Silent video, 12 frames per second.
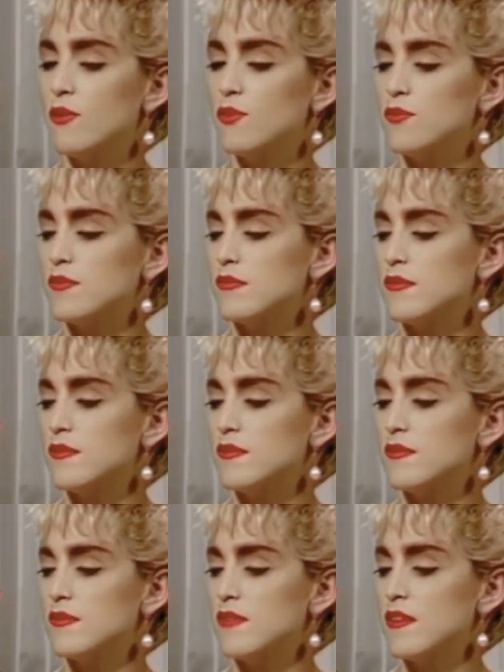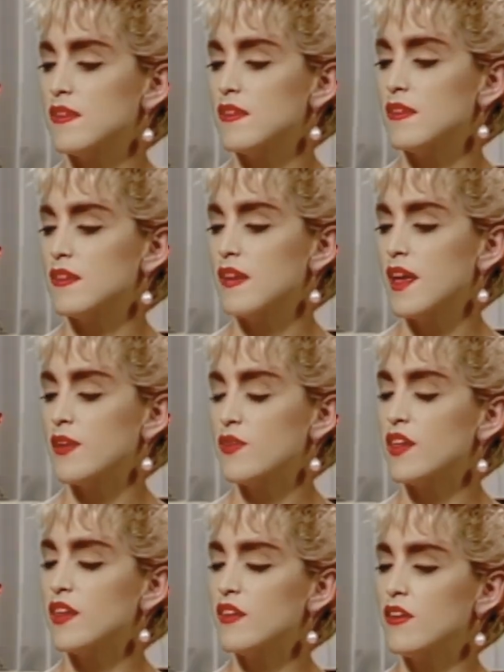But I don't think you have to have
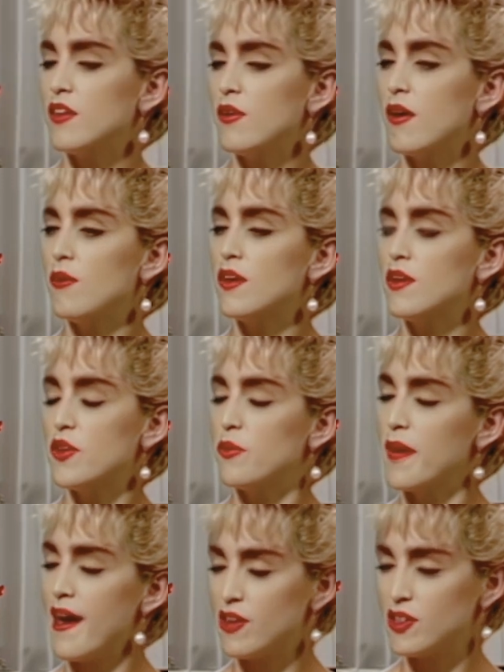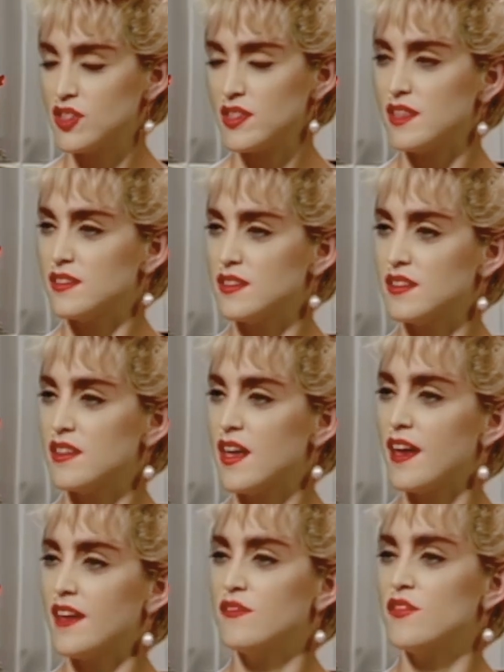you know, I
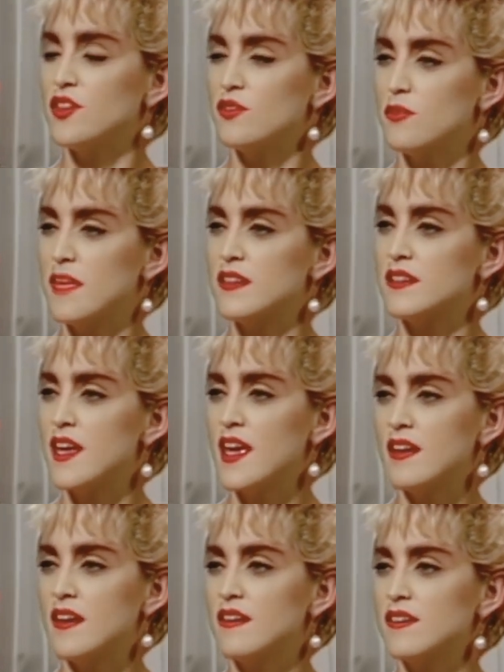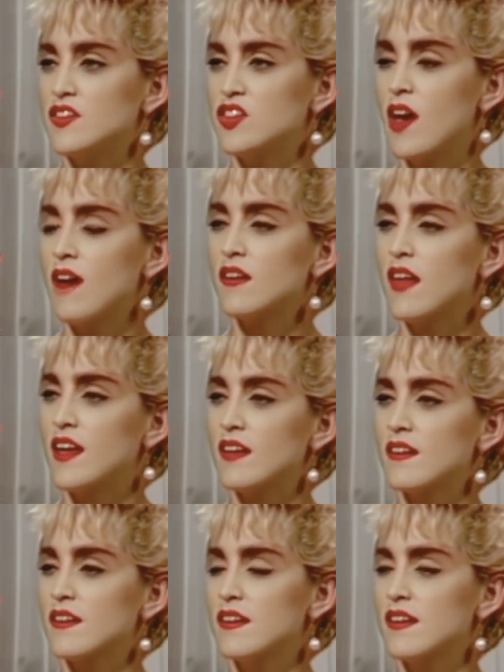don't think one of your parents needs to
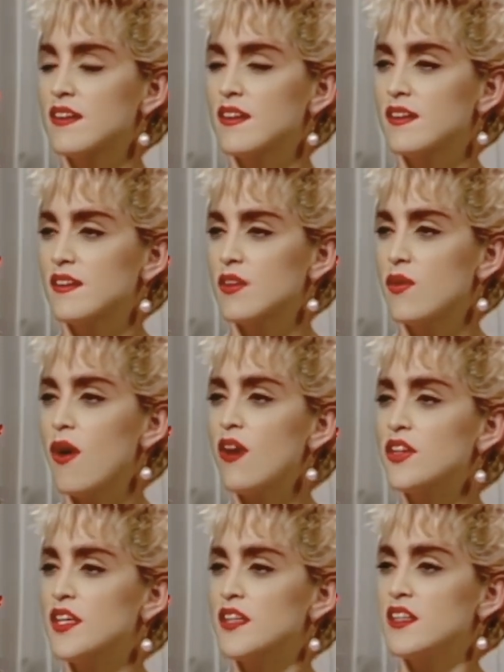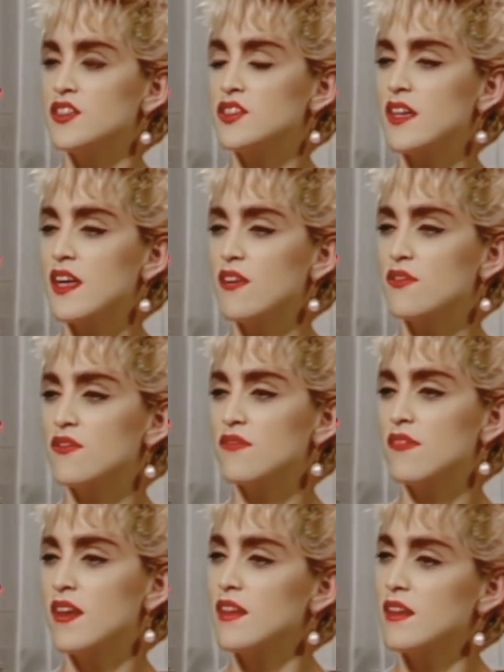die for you to maintain a
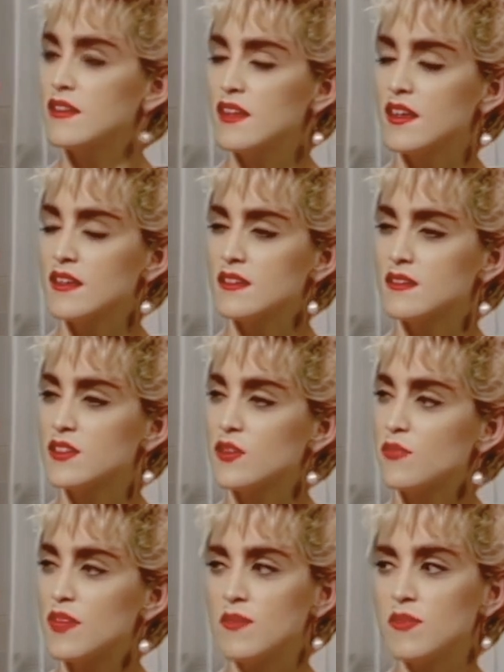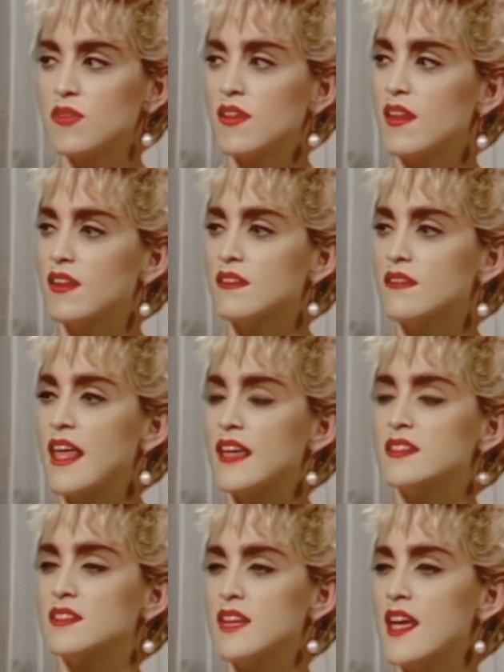childlike quality in yourself.
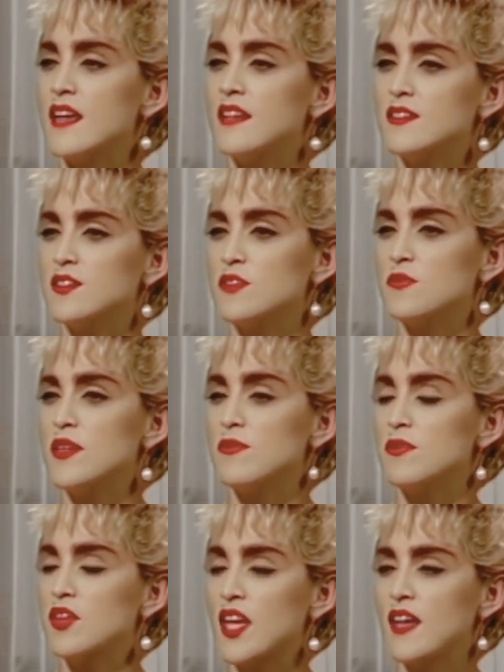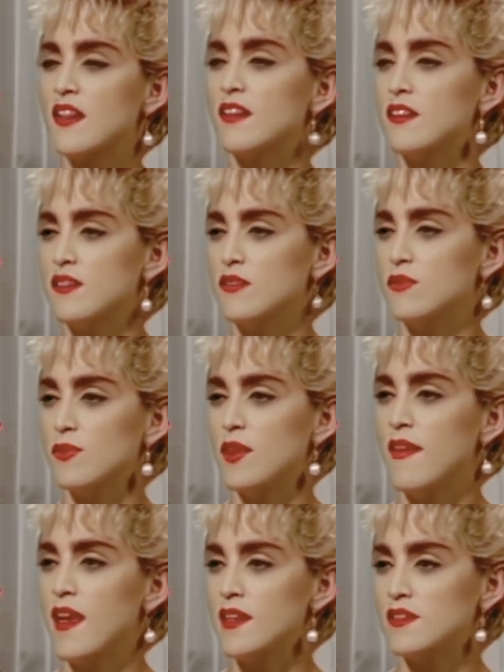I think certain people
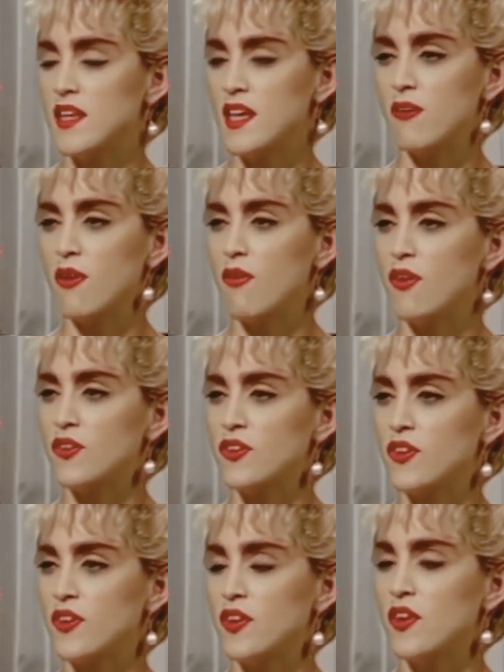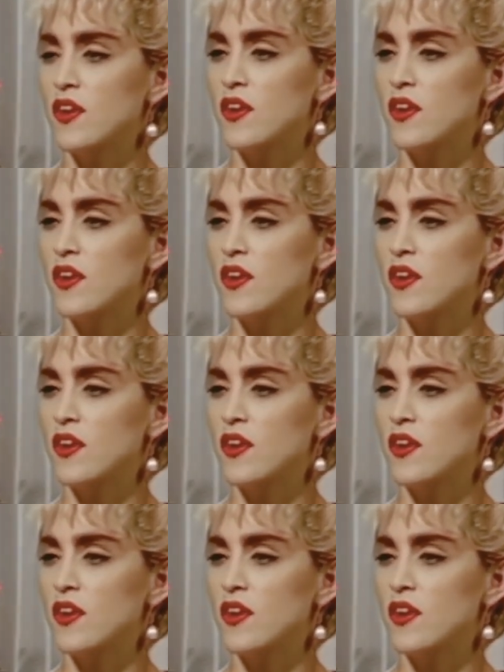let it stay and certain people